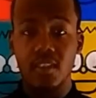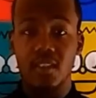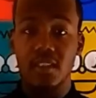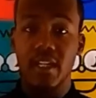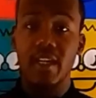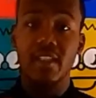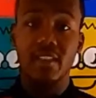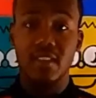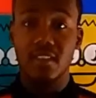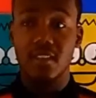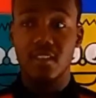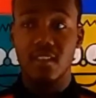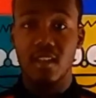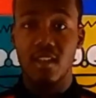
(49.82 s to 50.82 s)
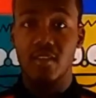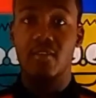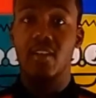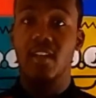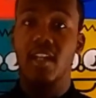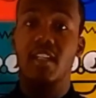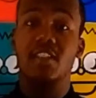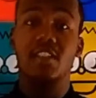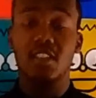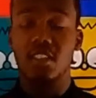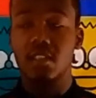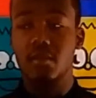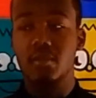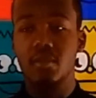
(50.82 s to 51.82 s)
sex and
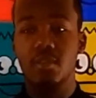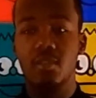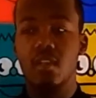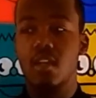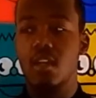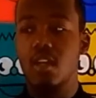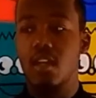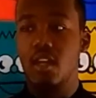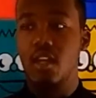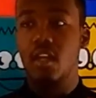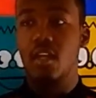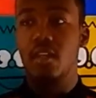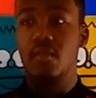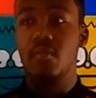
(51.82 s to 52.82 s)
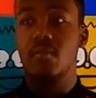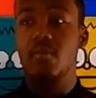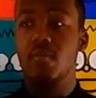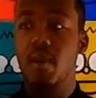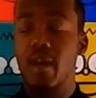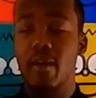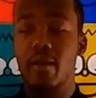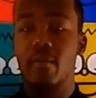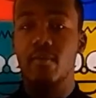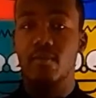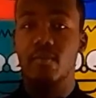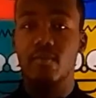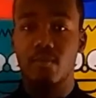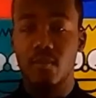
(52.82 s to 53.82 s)
relationships and my
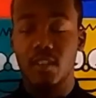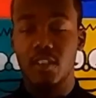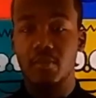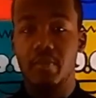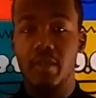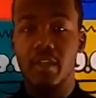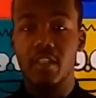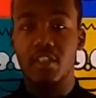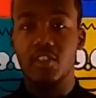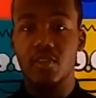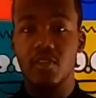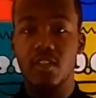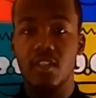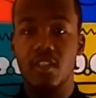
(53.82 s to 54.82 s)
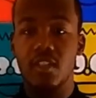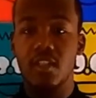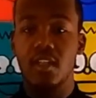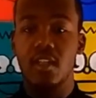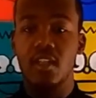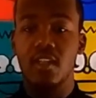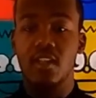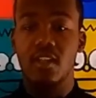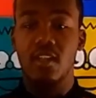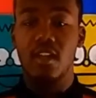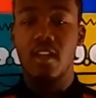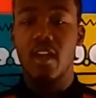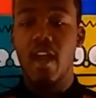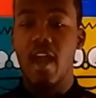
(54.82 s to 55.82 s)
experience on it and
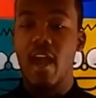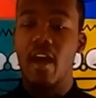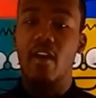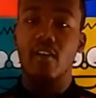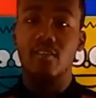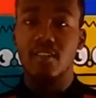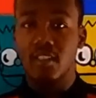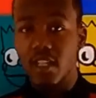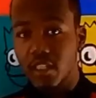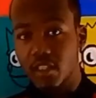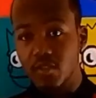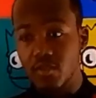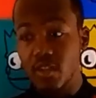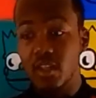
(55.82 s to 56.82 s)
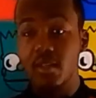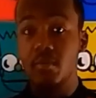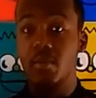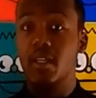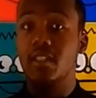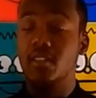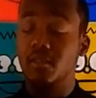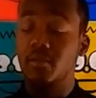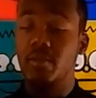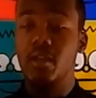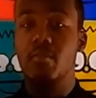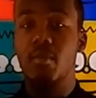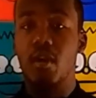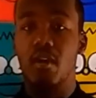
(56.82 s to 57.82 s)
how sex really plays a
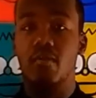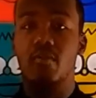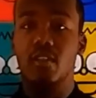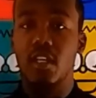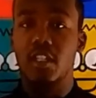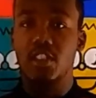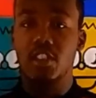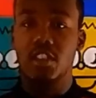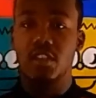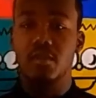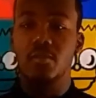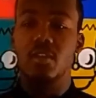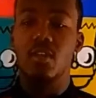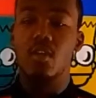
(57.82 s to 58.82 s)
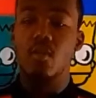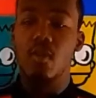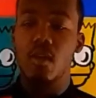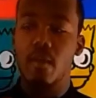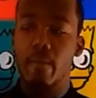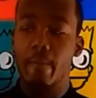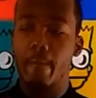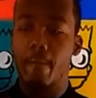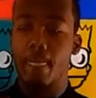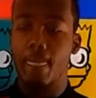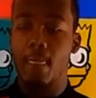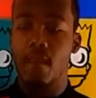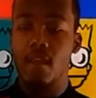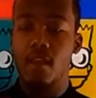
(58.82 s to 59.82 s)
big part in relationships. So
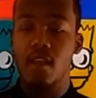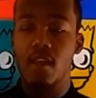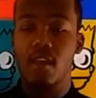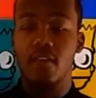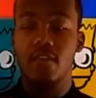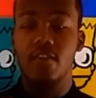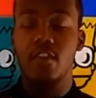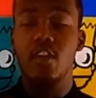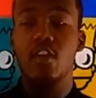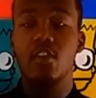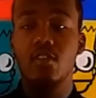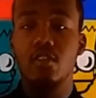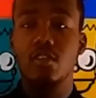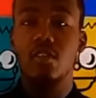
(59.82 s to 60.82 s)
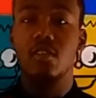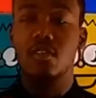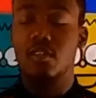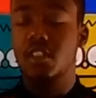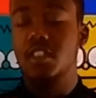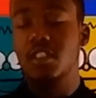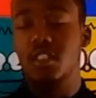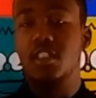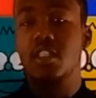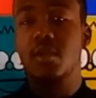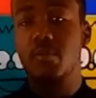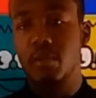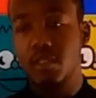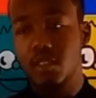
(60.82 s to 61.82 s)
for those of you, just to
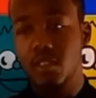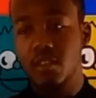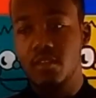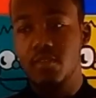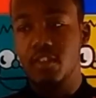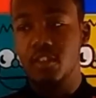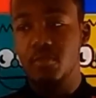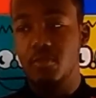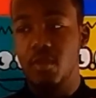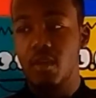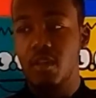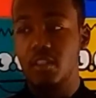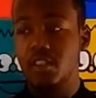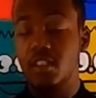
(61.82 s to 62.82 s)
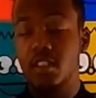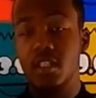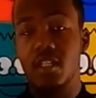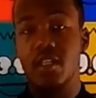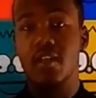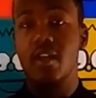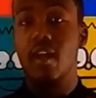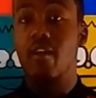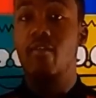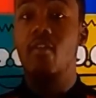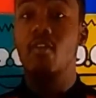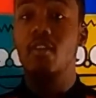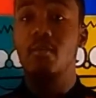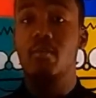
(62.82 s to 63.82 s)
jump into the first part, just to clear,
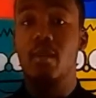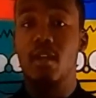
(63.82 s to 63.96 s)
I've only